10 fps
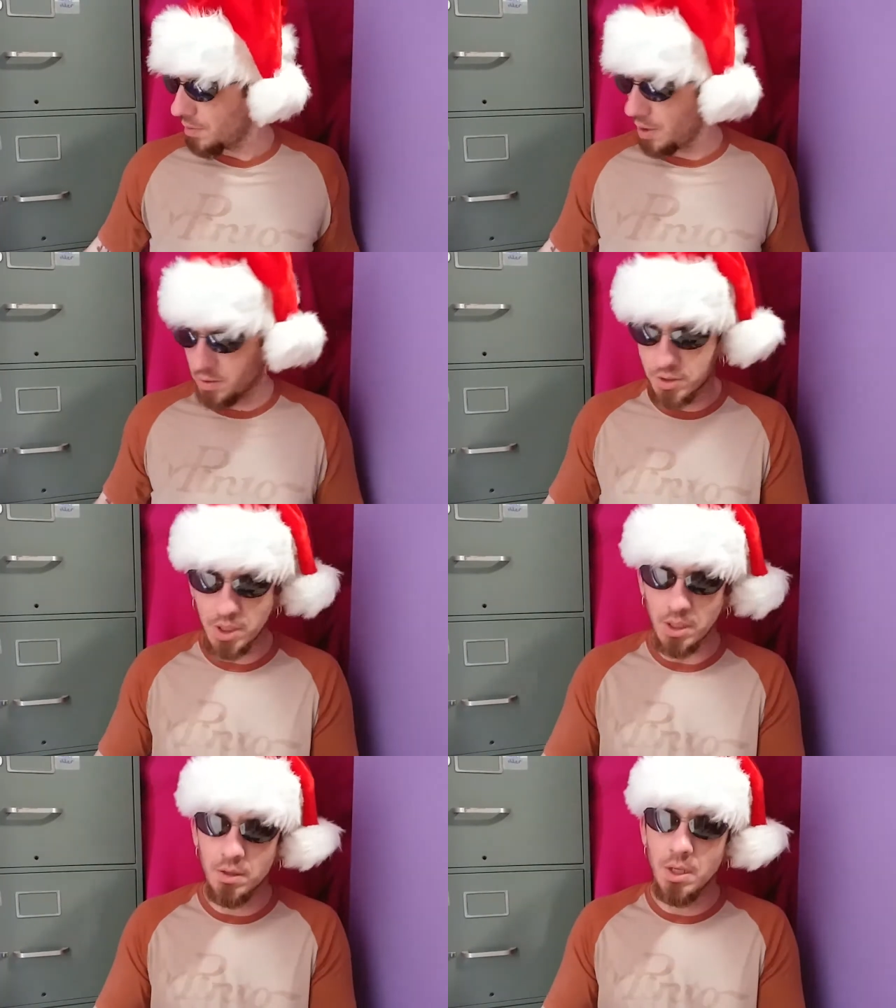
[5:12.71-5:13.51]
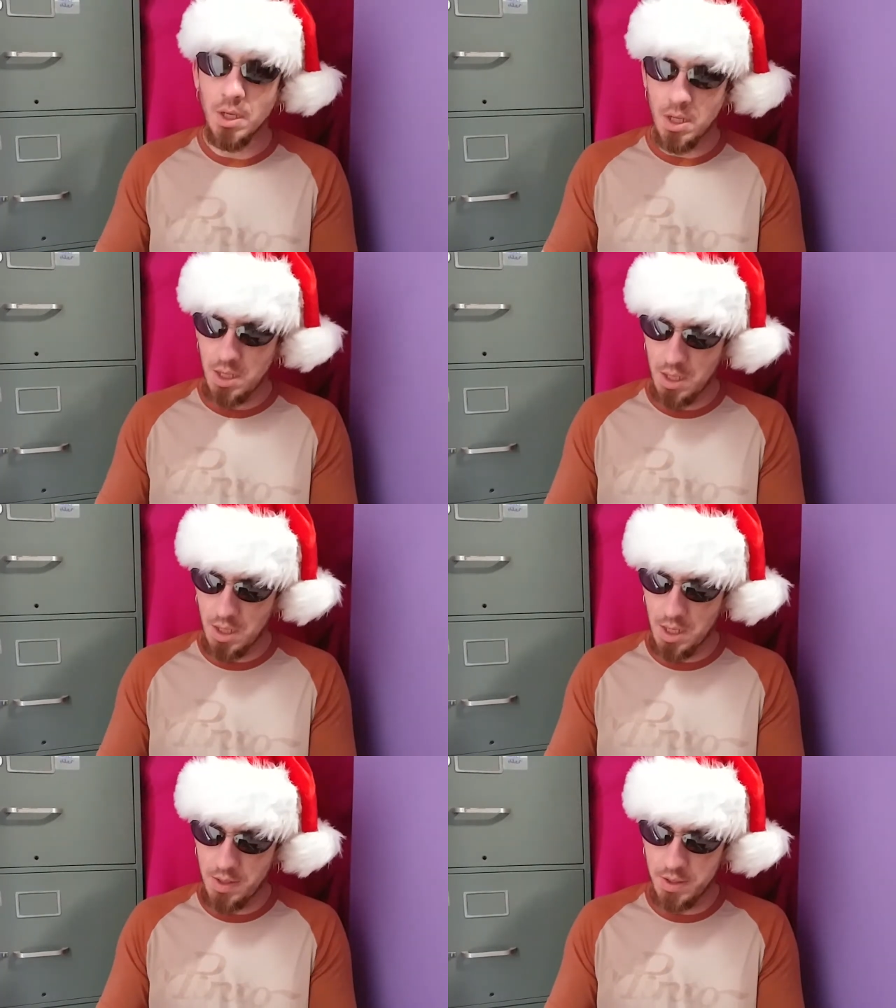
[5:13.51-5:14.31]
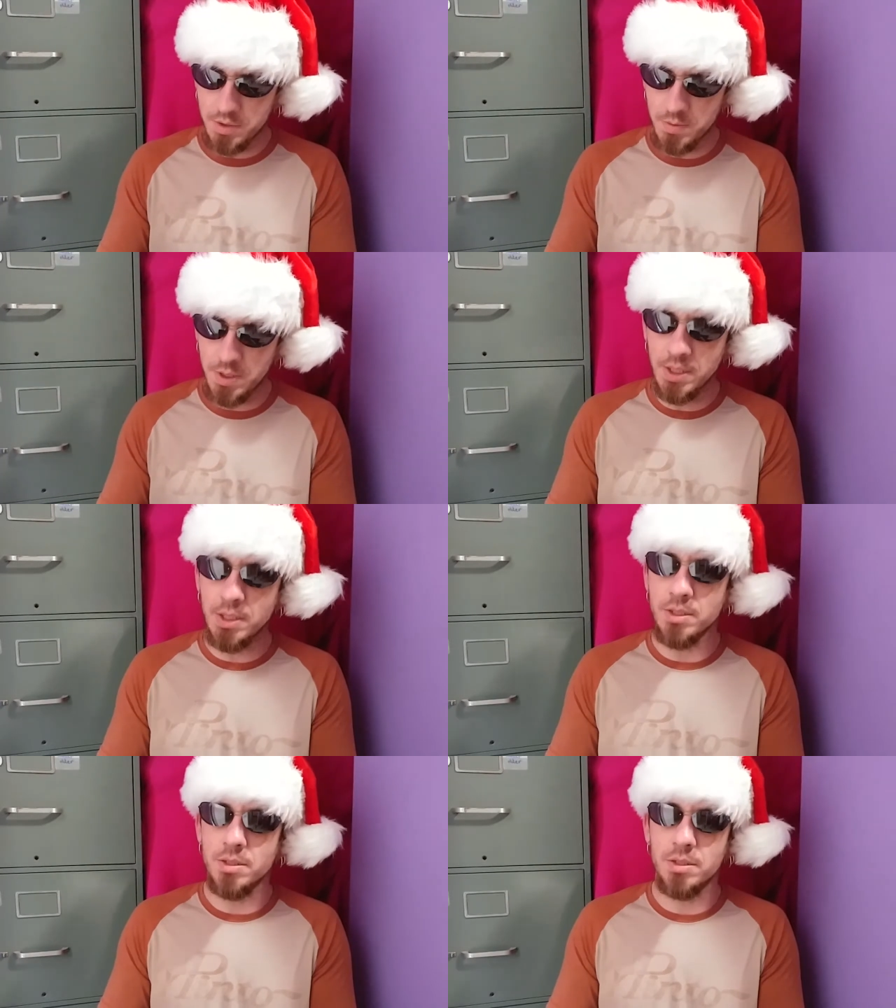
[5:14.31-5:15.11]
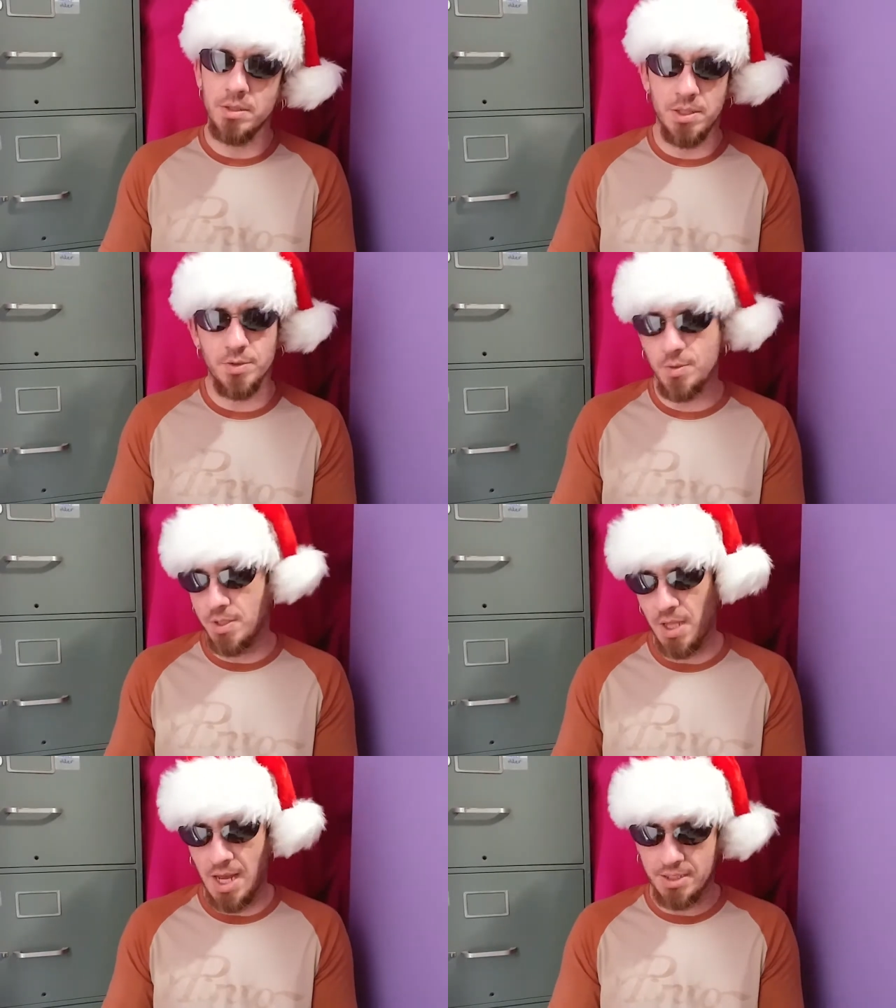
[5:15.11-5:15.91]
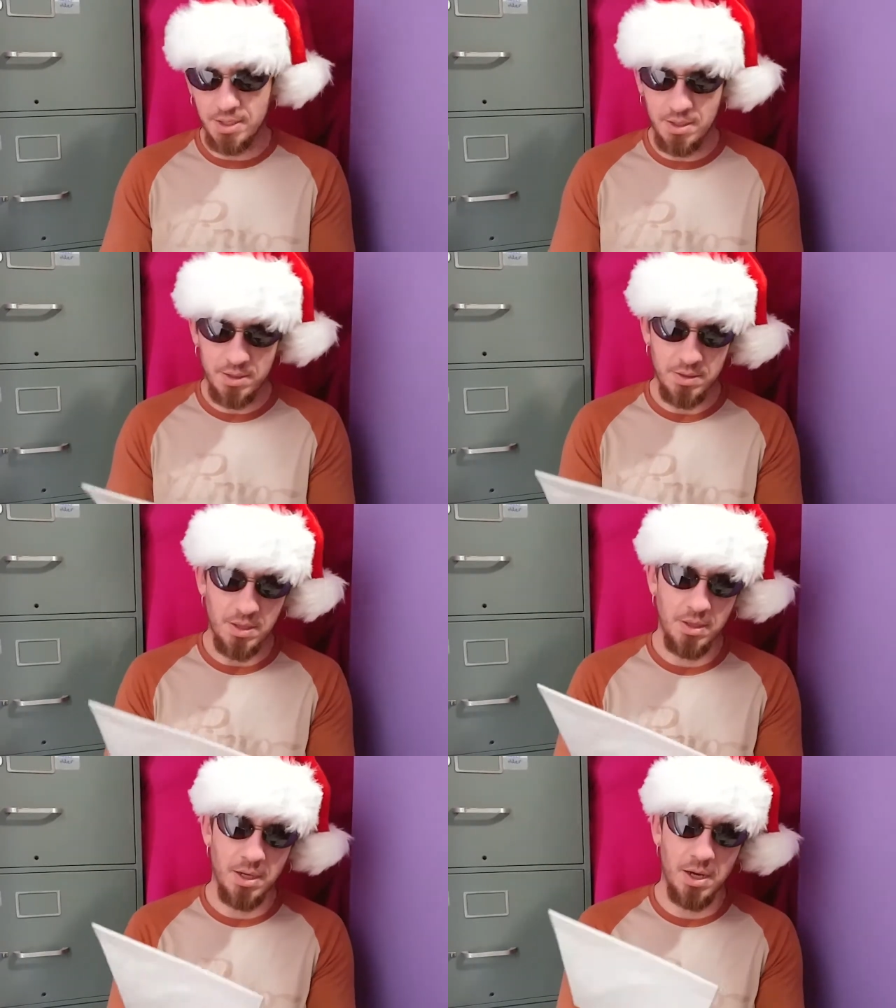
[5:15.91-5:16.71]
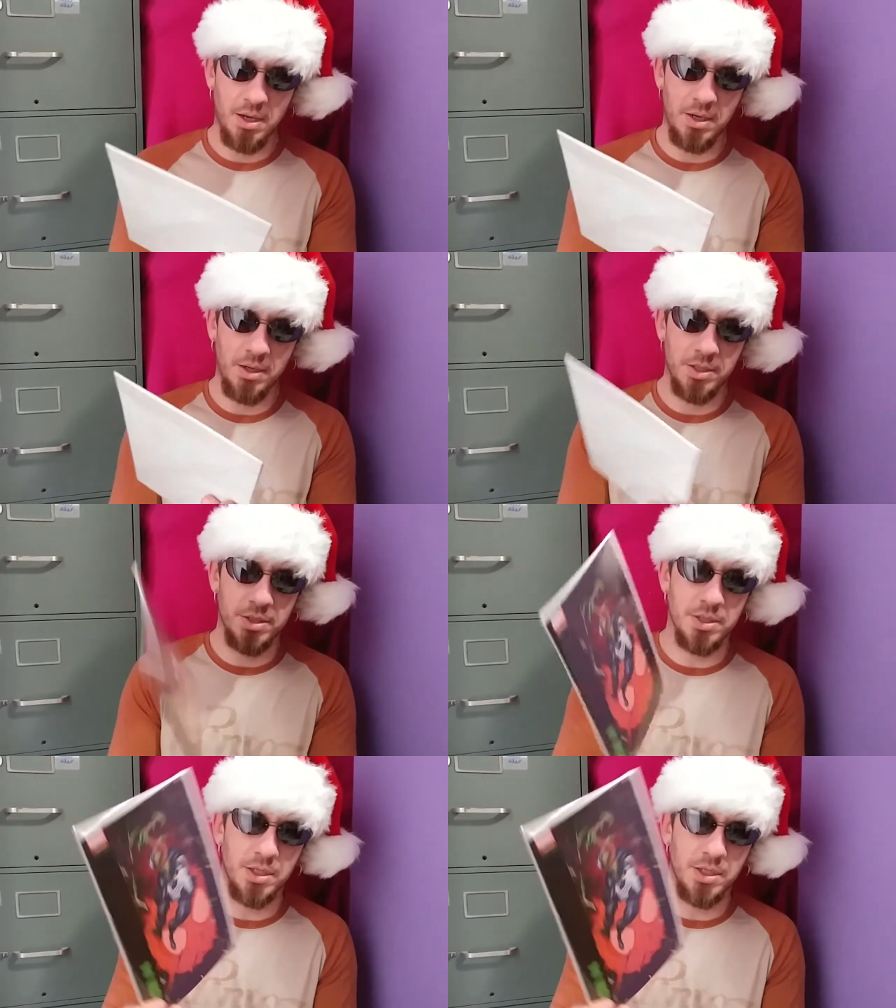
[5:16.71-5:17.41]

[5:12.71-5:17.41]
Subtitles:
I'll have to check out. And this one's classic. This is